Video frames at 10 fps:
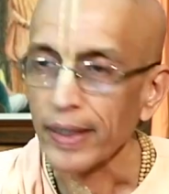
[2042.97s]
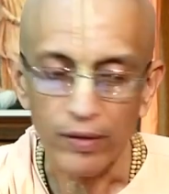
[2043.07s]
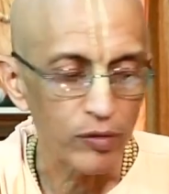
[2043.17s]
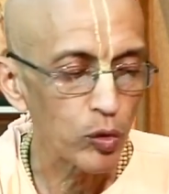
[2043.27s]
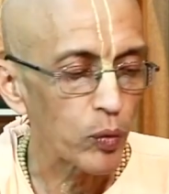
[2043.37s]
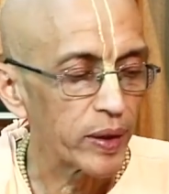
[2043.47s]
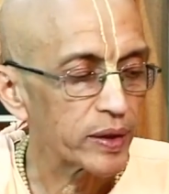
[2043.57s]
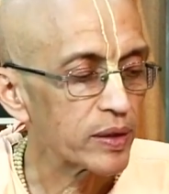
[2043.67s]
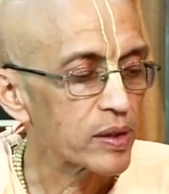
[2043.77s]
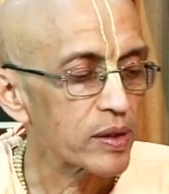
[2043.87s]
take a few
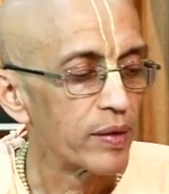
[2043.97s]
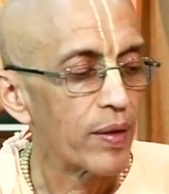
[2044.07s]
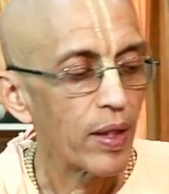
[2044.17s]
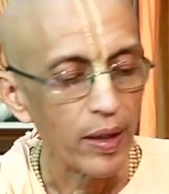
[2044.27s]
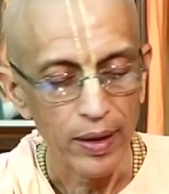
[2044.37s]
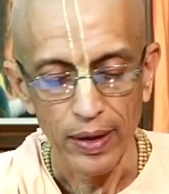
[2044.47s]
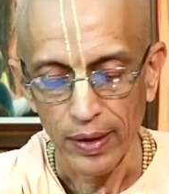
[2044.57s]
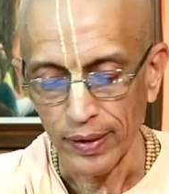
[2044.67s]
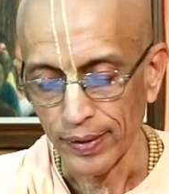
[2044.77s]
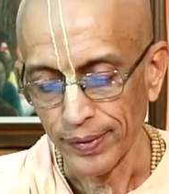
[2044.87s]
questions.
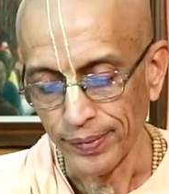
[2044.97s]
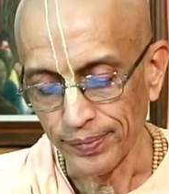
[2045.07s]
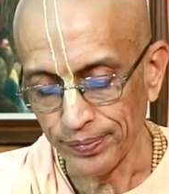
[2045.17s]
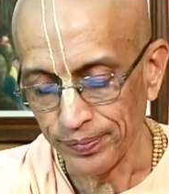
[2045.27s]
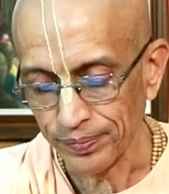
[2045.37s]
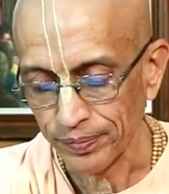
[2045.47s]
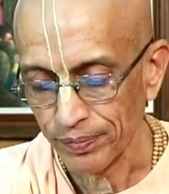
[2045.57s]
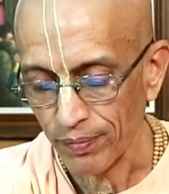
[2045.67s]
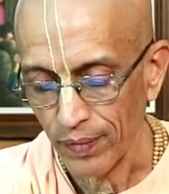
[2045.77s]
Here